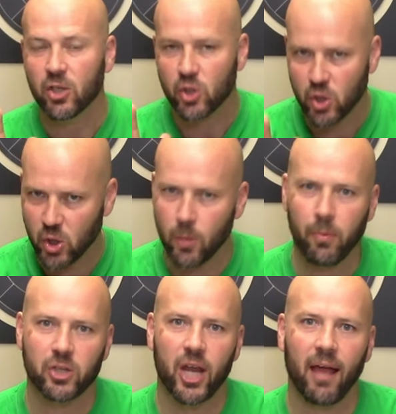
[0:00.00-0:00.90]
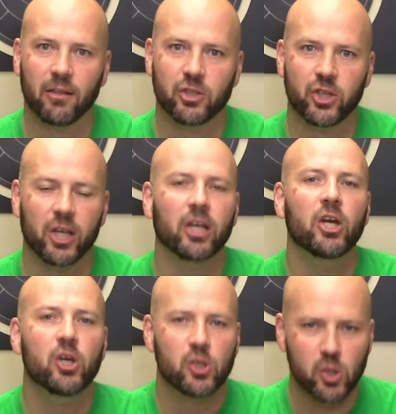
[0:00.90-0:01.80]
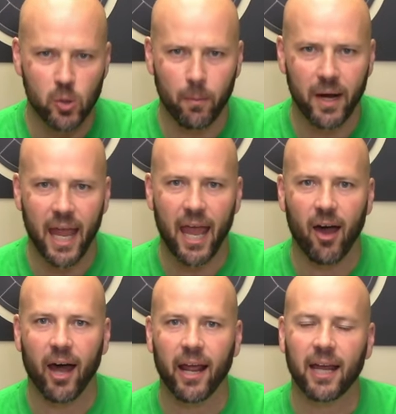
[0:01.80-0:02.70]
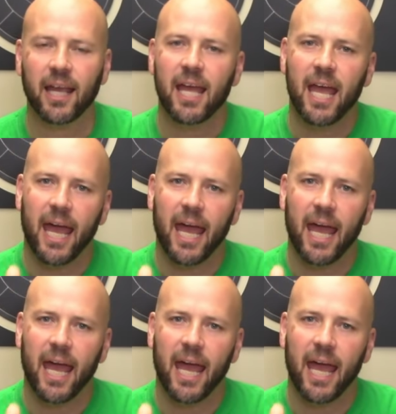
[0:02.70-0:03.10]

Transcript: super challenging, super chaotic,